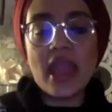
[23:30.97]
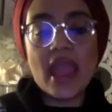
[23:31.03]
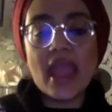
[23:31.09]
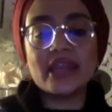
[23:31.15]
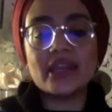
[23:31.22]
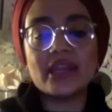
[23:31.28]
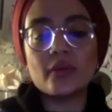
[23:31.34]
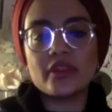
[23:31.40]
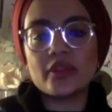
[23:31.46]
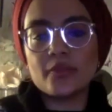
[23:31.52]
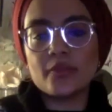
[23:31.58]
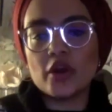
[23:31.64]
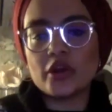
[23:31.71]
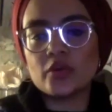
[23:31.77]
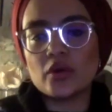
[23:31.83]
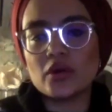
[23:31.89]
Anyway, the
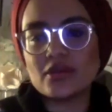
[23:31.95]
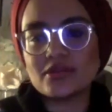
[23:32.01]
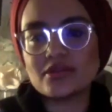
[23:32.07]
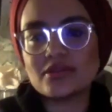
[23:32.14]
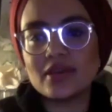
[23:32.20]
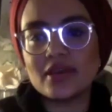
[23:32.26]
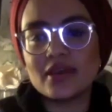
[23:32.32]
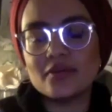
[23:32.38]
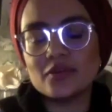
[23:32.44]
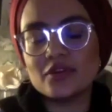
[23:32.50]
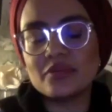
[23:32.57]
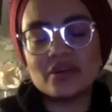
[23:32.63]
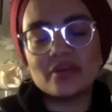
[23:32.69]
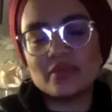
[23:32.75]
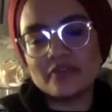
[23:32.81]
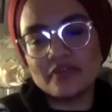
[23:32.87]
point was, it would have
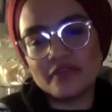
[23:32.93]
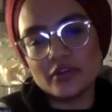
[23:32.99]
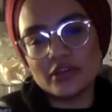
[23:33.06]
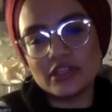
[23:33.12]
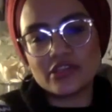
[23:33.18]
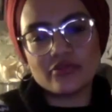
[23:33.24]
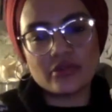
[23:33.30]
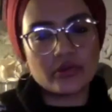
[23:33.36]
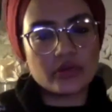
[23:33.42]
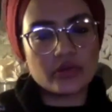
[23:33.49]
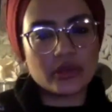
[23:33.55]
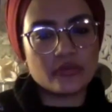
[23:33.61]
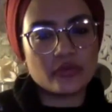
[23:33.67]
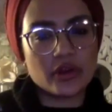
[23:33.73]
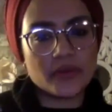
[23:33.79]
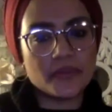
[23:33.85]
been a bit funny to recruit
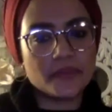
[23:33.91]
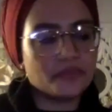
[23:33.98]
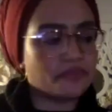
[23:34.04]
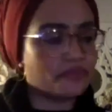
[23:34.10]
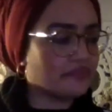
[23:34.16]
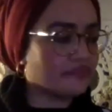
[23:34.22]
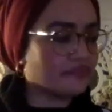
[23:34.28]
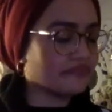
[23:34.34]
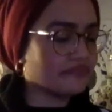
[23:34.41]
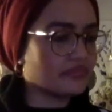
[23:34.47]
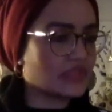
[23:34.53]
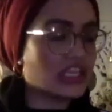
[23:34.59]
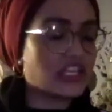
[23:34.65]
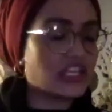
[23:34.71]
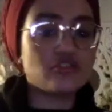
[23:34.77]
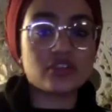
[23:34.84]
him, right?
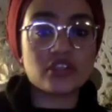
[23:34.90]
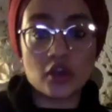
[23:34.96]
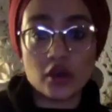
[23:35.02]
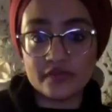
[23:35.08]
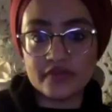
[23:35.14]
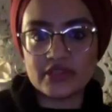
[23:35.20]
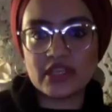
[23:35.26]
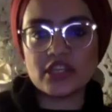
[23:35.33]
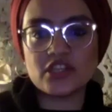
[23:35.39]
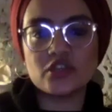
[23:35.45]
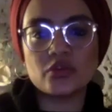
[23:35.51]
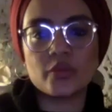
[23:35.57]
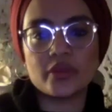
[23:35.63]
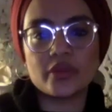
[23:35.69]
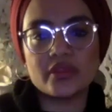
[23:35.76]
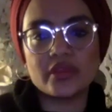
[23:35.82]
Interesting conversation
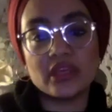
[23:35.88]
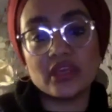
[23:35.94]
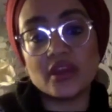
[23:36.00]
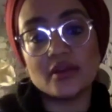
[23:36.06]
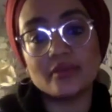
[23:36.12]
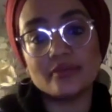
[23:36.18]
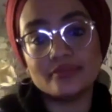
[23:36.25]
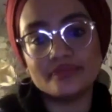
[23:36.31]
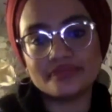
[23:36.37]
with the